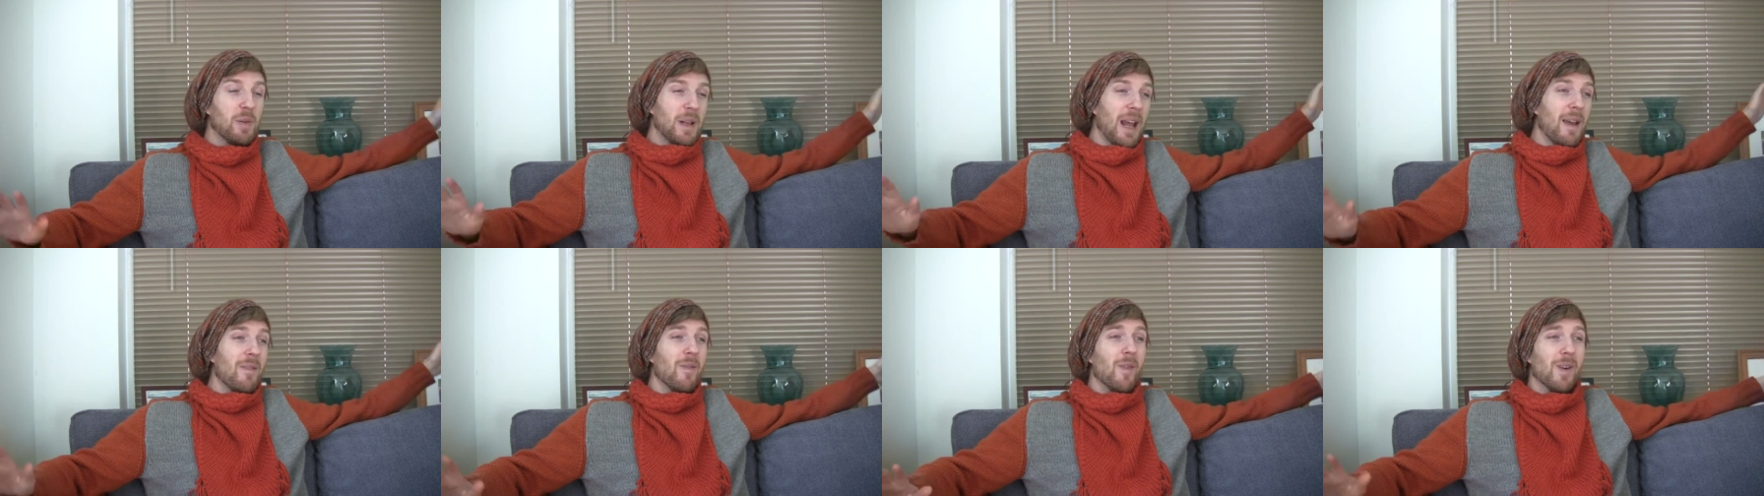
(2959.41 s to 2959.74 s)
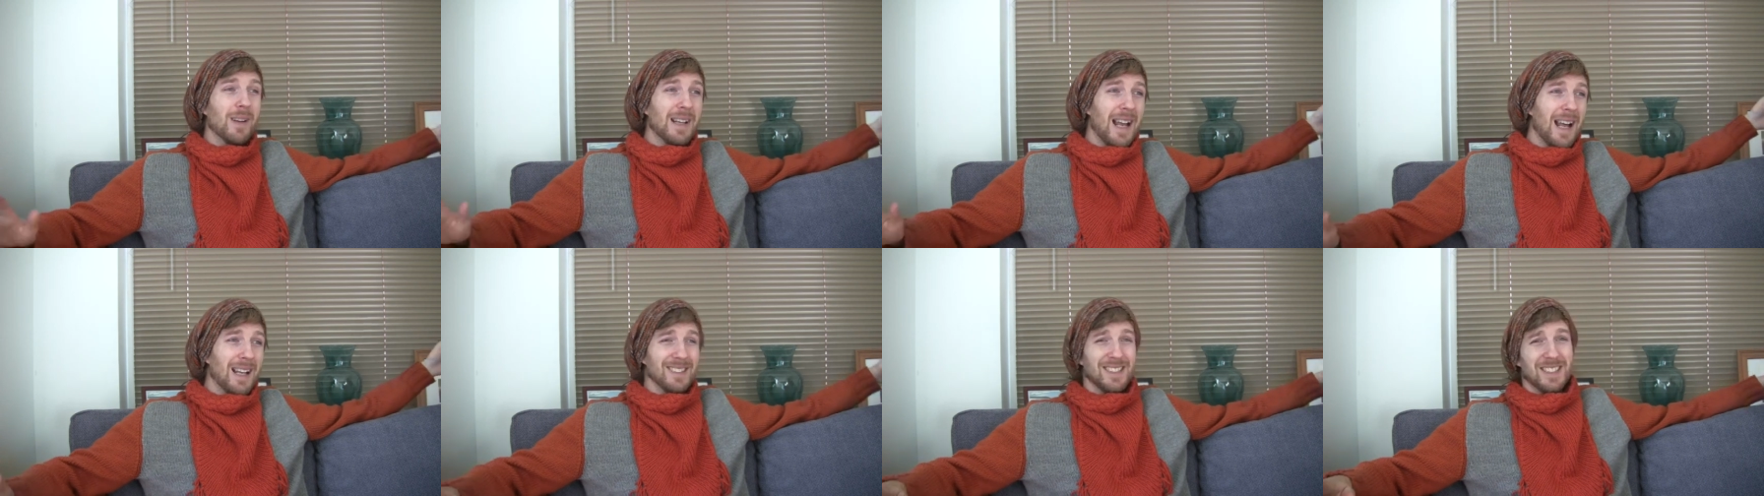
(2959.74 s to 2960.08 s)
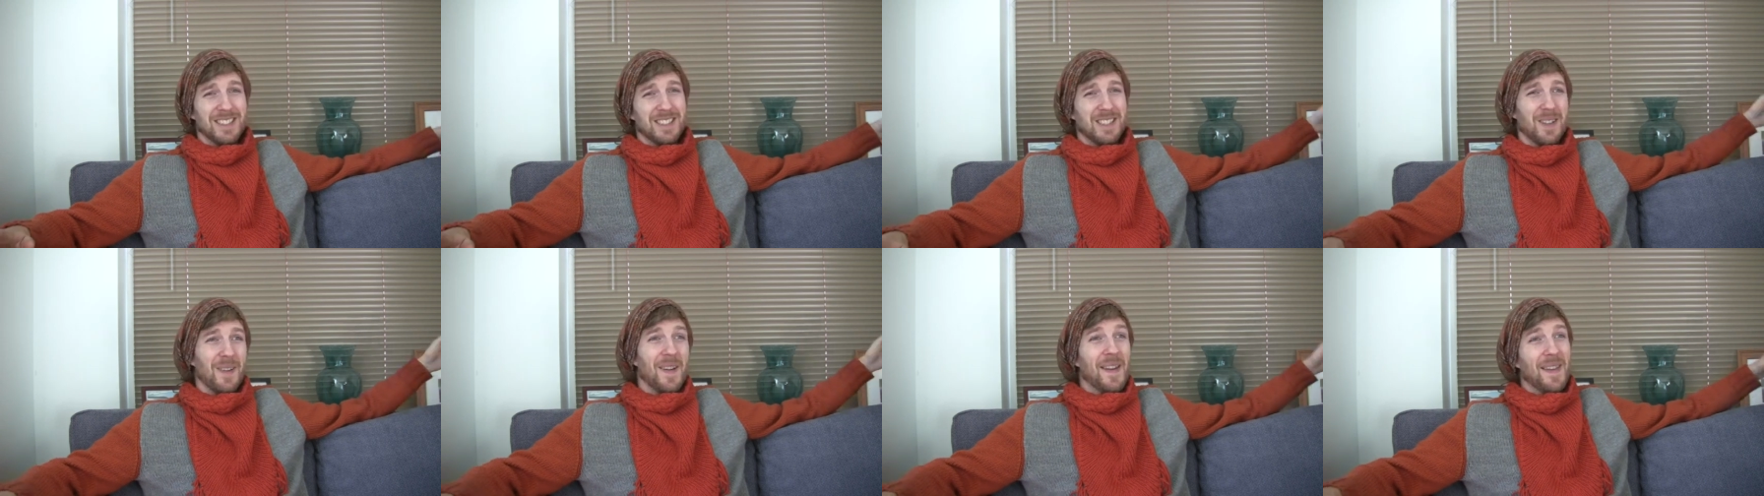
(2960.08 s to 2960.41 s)
but everyone else
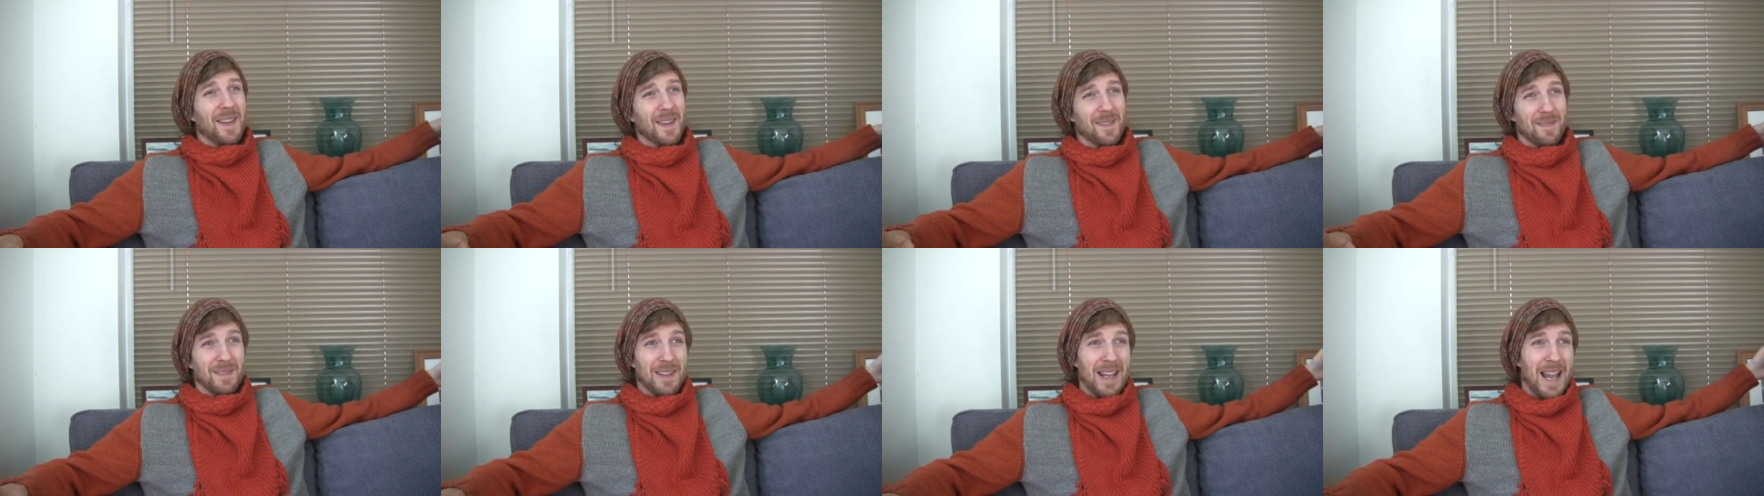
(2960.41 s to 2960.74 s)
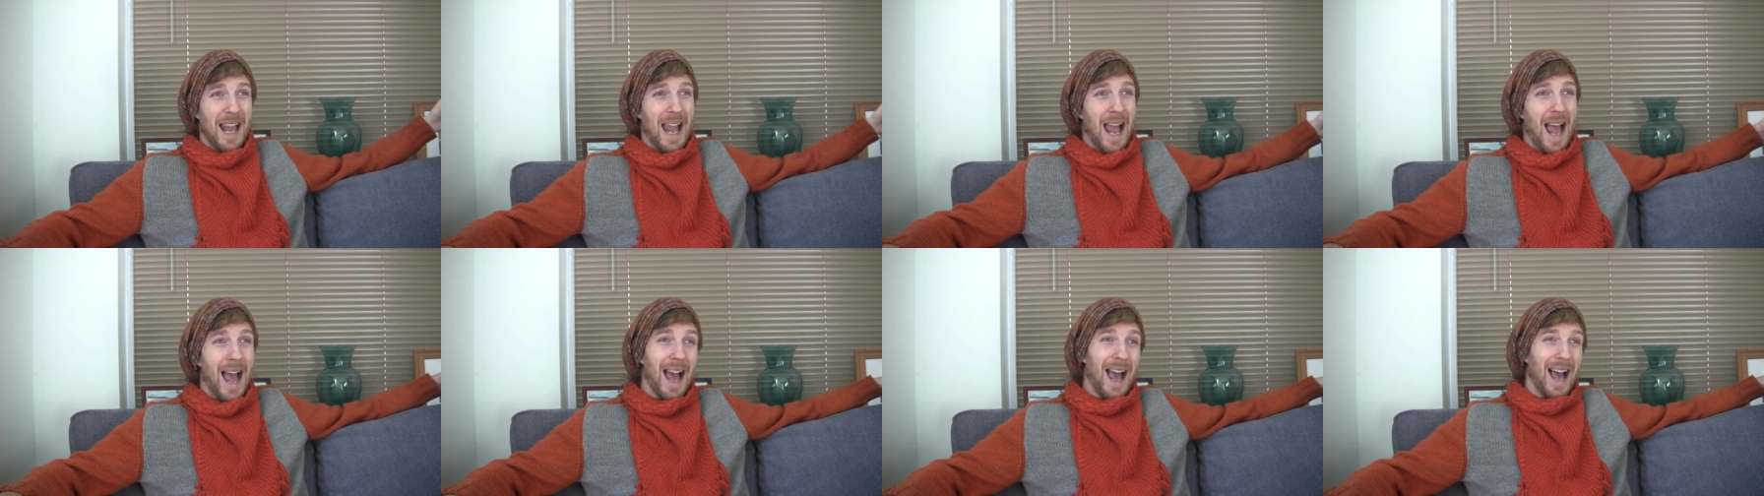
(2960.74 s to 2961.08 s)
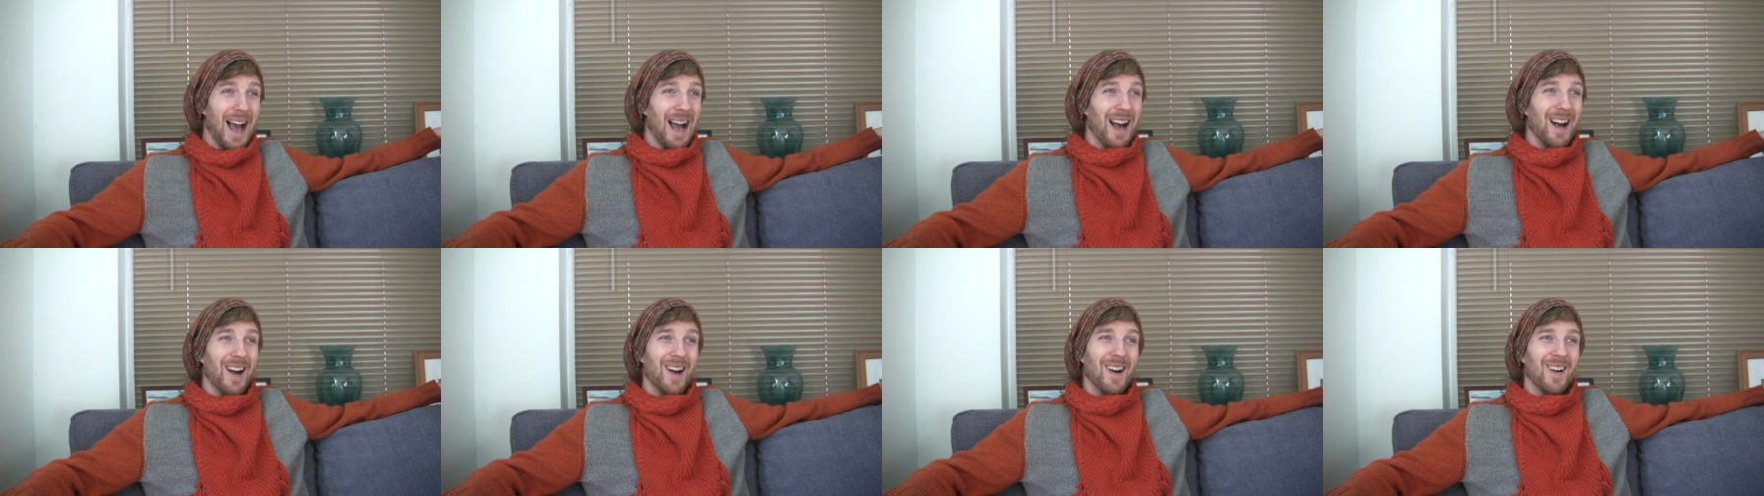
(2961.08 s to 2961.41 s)
is doing them
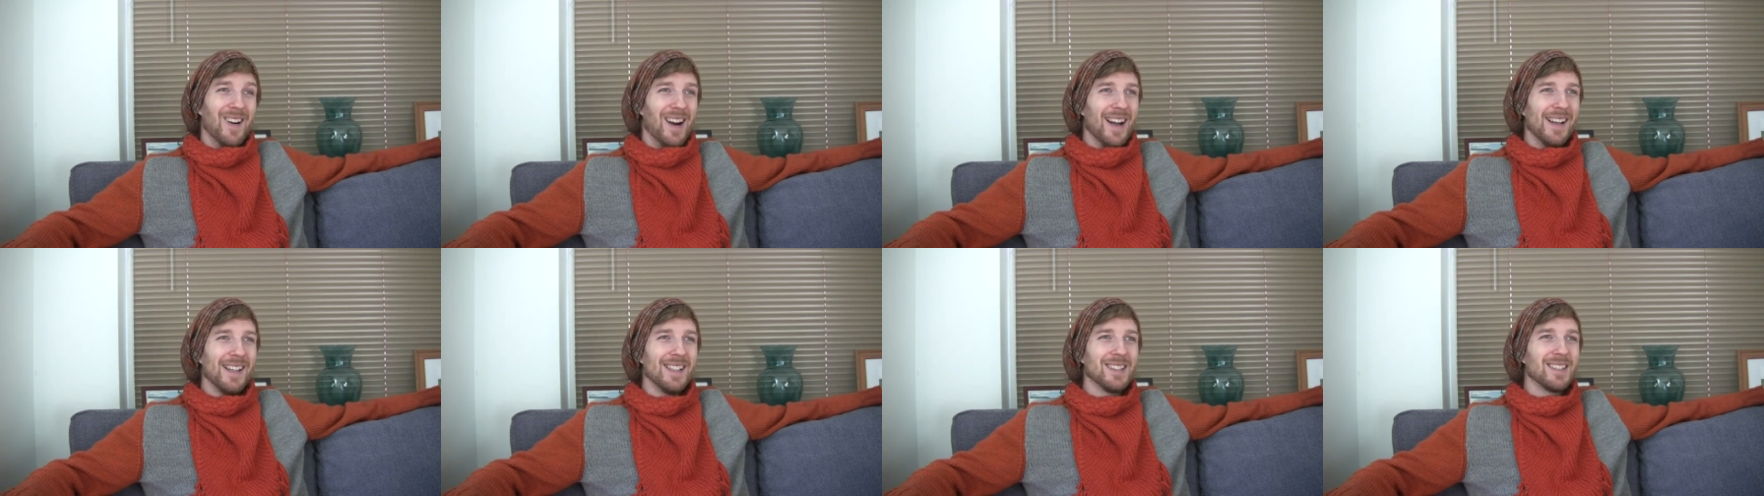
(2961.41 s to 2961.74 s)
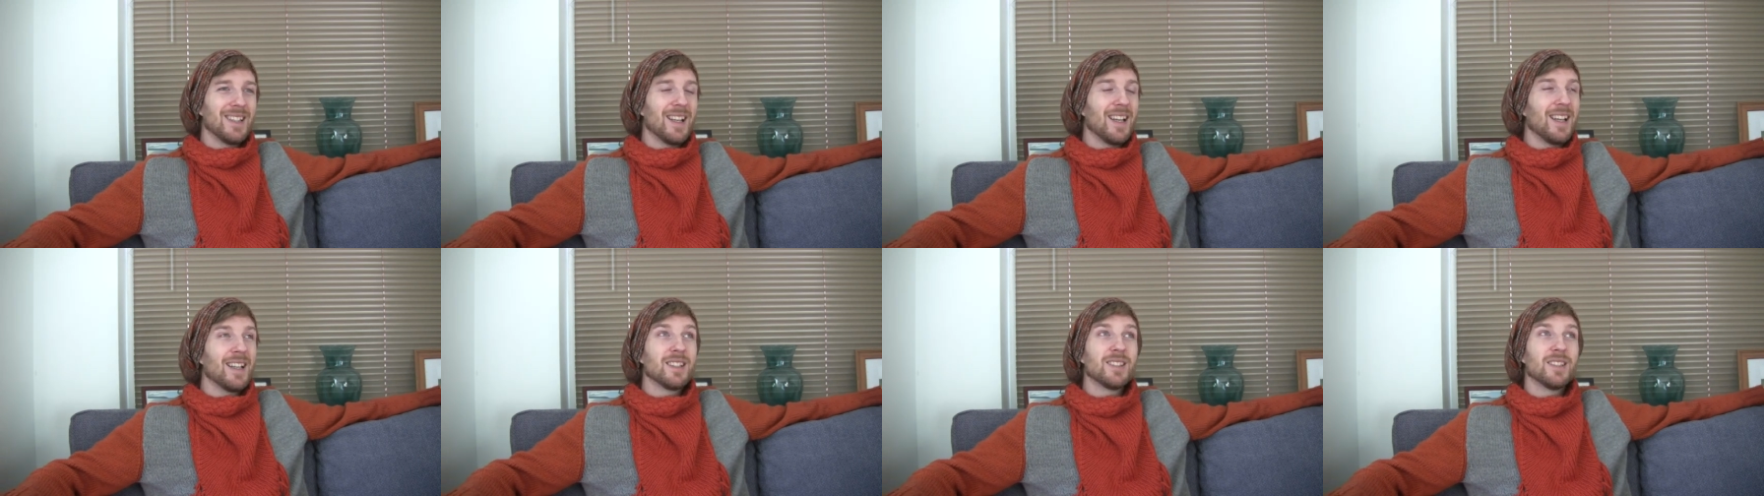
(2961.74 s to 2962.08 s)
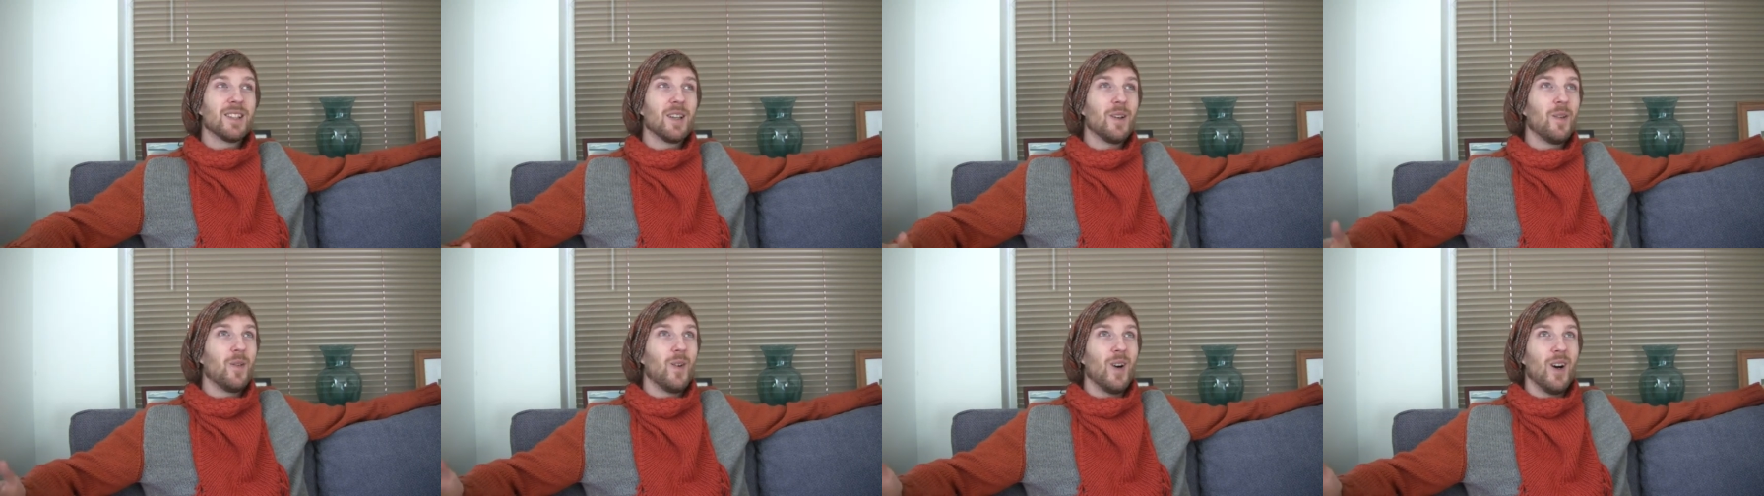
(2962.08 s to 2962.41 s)
now! And it's like,
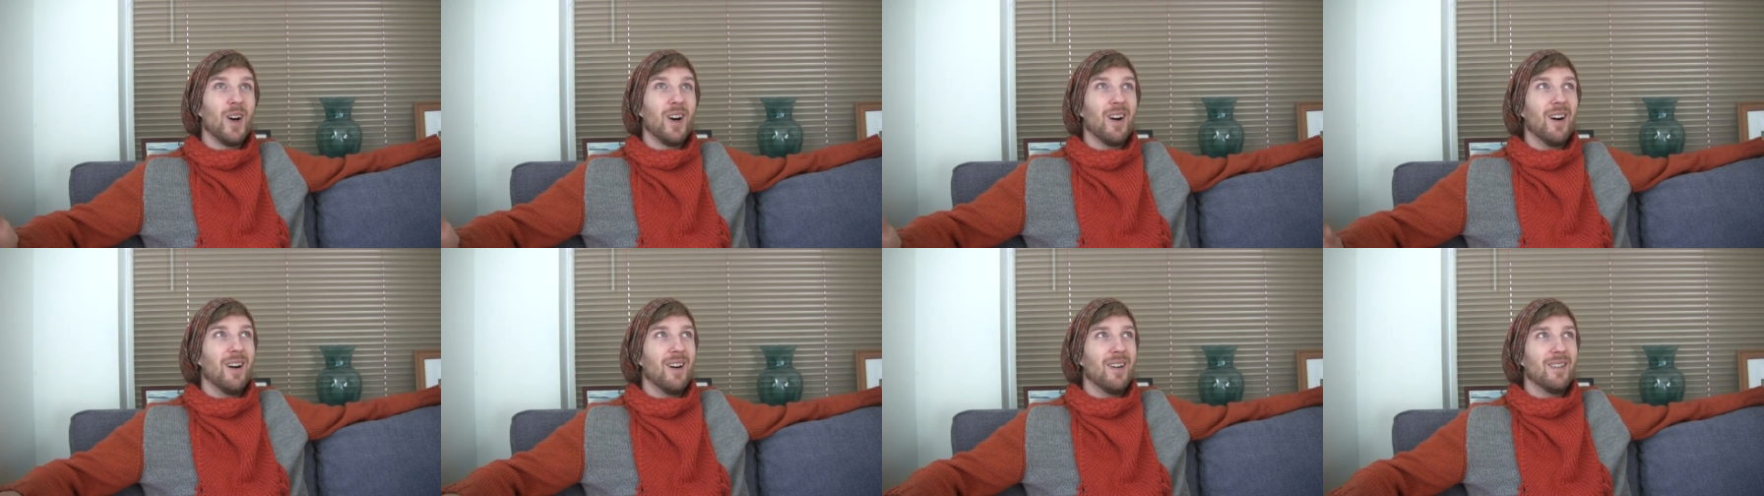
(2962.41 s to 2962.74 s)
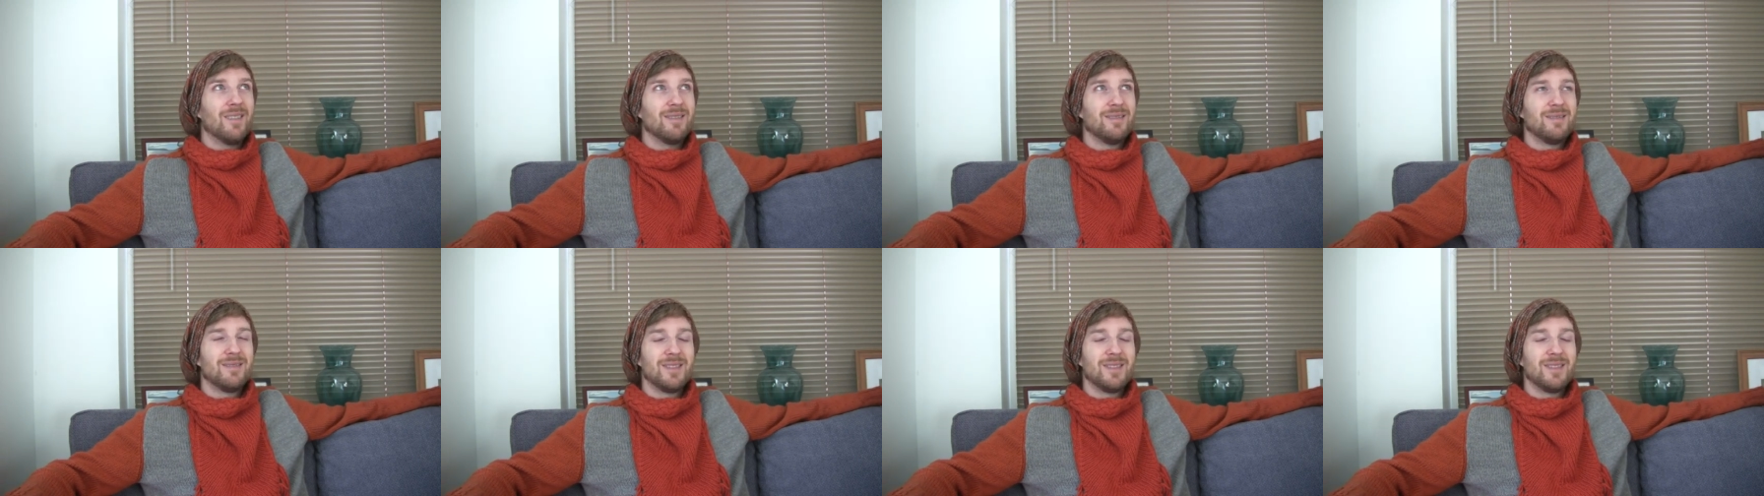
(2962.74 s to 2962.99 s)
so what?